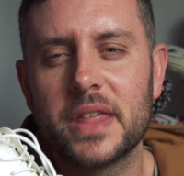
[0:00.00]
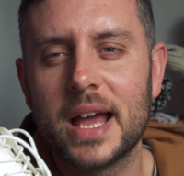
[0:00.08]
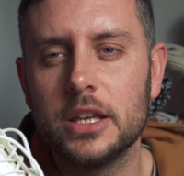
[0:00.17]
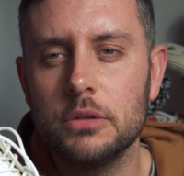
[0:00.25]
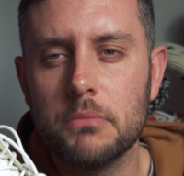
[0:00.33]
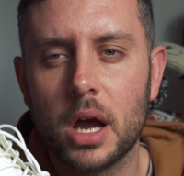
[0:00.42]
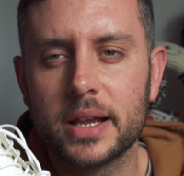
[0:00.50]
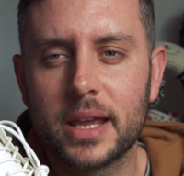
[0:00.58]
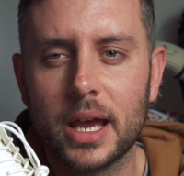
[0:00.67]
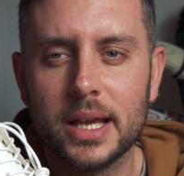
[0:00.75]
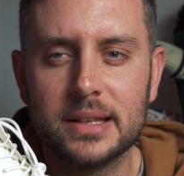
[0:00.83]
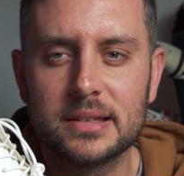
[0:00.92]
that you might
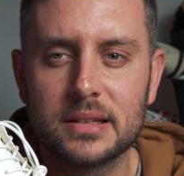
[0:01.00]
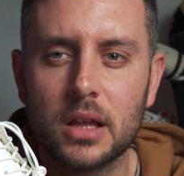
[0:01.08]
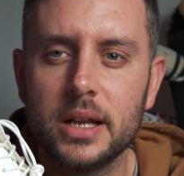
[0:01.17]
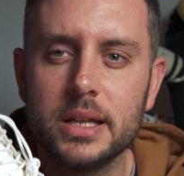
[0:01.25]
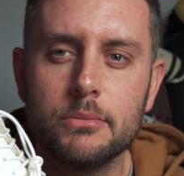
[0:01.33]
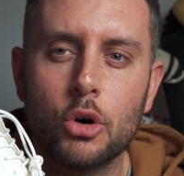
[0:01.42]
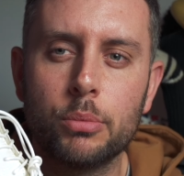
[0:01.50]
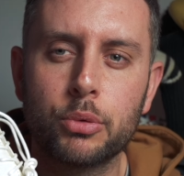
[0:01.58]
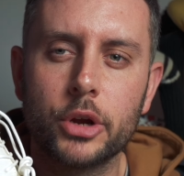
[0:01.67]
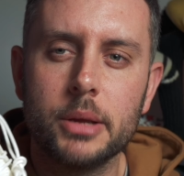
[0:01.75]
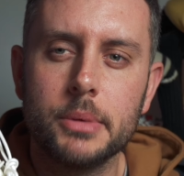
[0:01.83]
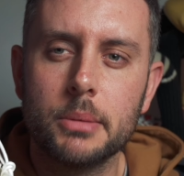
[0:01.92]
get a slightly more
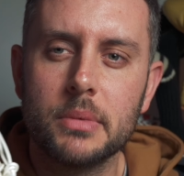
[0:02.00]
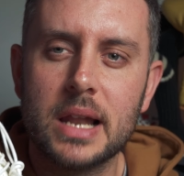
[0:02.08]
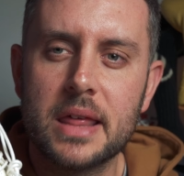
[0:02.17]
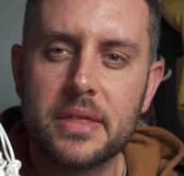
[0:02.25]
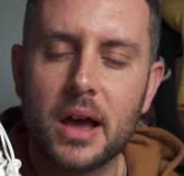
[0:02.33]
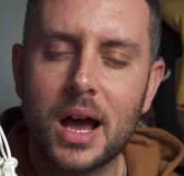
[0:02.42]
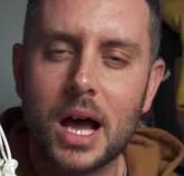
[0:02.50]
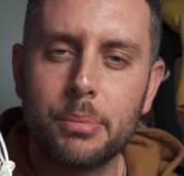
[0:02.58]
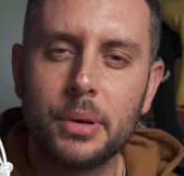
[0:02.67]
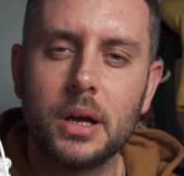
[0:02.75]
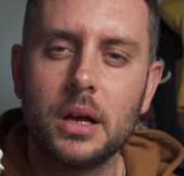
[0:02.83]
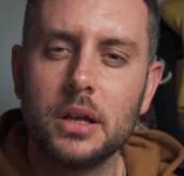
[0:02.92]
premium leather
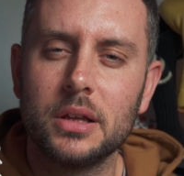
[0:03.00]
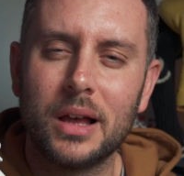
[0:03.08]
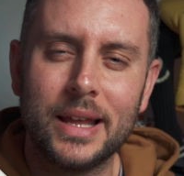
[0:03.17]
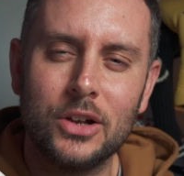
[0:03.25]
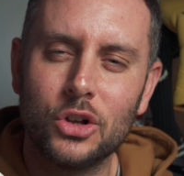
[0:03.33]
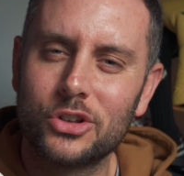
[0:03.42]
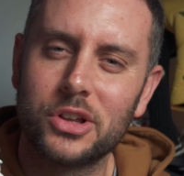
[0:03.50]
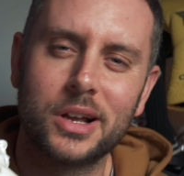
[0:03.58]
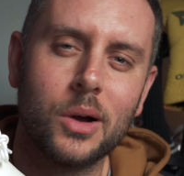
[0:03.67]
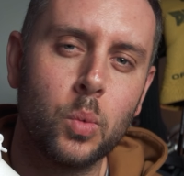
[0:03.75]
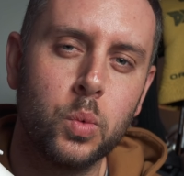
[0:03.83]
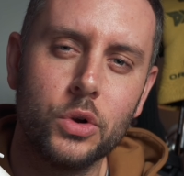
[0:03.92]
upper. It looks
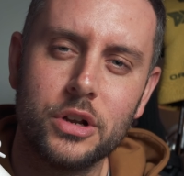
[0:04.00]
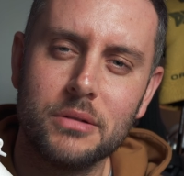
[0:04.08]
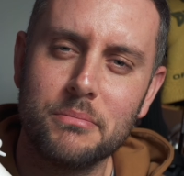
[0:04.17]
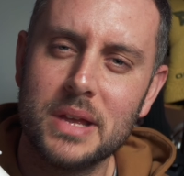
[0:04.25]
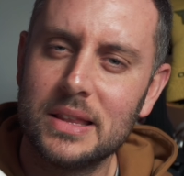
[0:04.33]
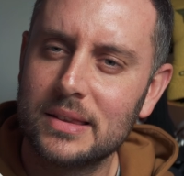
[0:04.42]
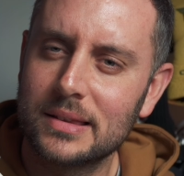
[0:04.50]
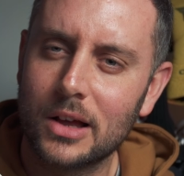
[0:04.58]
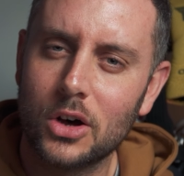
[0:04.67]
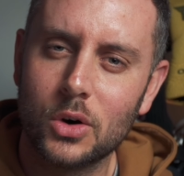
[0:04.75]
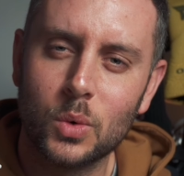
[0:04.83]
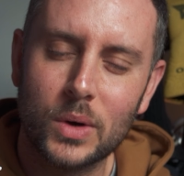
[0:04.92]
like a wooden
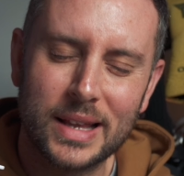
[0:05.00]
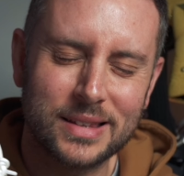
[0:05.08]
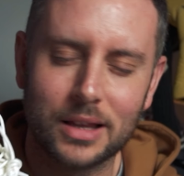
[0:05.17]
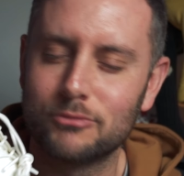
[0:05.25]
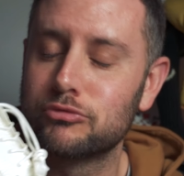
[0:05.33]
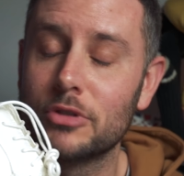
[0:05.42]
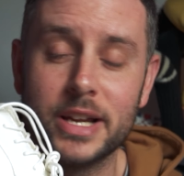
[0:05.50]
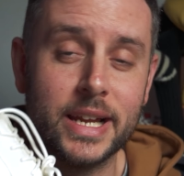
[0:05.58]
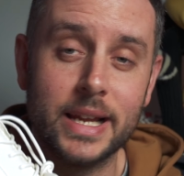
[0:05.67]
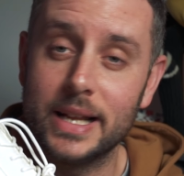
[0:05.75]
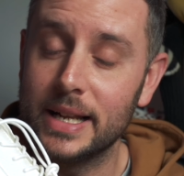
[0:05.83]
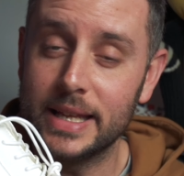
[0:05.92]
midsole. It's a
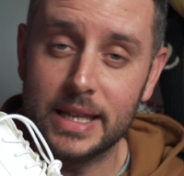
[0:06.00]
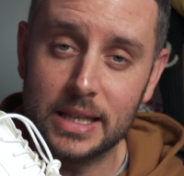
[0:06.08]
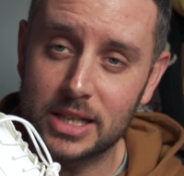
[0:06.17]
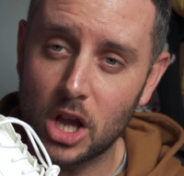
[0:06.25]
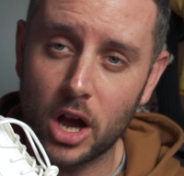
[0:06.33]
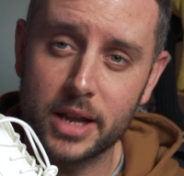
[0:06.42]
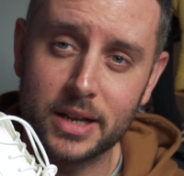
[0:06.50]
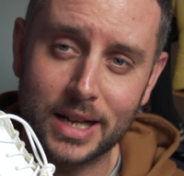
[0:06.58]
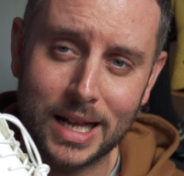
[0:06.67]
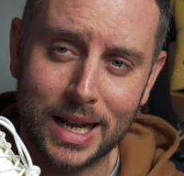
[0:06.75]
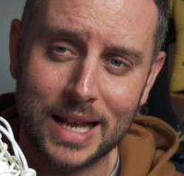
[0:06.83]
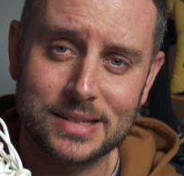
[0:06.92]
really kind of
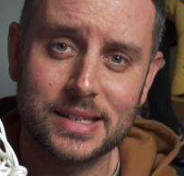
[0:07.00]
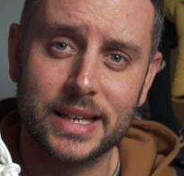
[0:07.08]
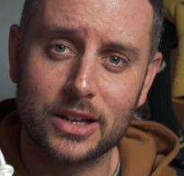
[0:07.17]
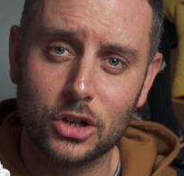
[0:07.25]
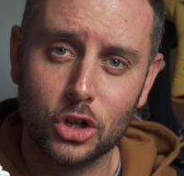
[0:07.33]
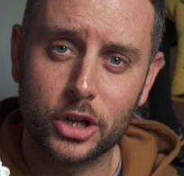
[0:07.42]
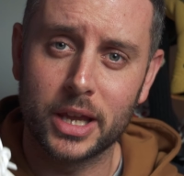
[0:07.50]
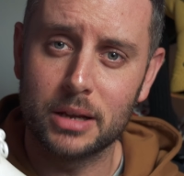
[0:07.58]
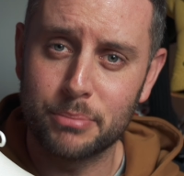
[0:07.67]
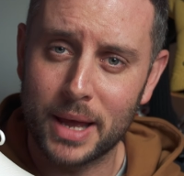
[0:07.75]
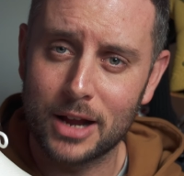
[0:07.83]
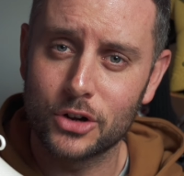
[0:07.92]
classic
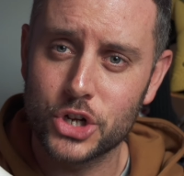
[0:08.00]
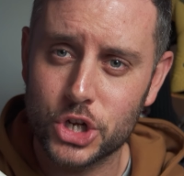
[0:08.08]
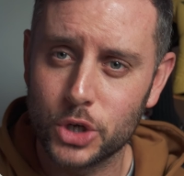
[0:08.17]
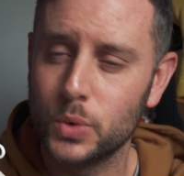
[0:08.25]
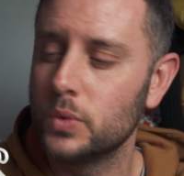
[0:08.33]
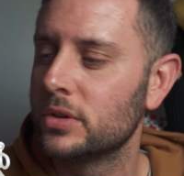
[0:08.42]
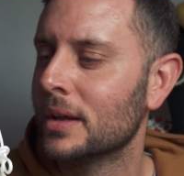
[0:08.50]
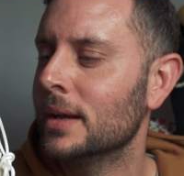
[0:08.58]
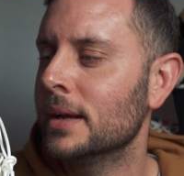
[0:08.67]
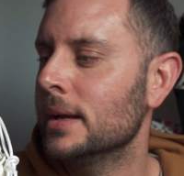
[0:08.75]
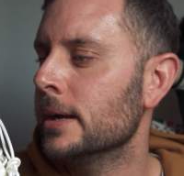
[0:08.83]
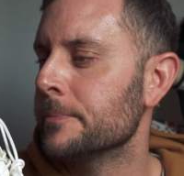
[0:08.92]
looking pair of shoes.
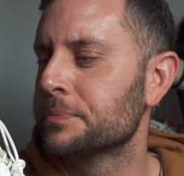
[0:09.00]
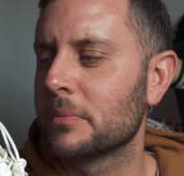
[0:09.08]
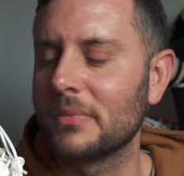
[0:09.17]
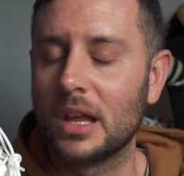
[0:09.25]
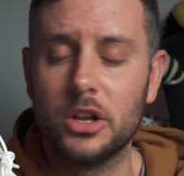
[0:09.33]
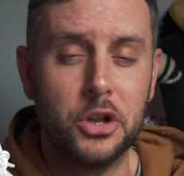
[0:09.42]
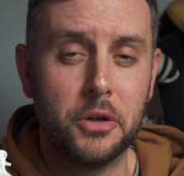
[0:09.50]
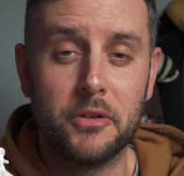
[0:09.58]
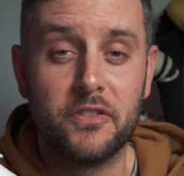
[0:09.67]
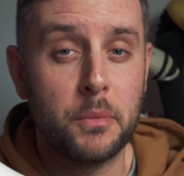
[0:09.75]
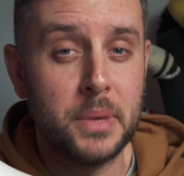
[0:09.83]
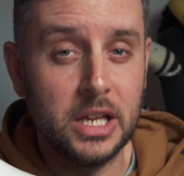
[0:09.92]

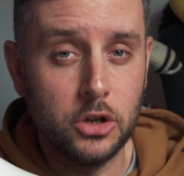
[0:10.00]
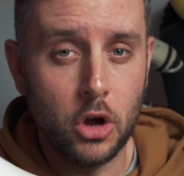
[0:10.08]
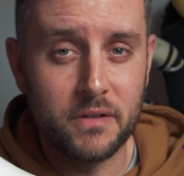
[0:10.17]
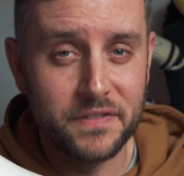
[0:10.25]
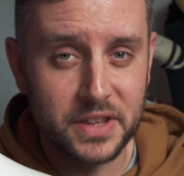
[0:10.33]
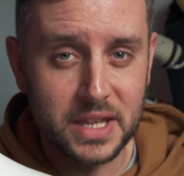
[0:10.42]
For me, not for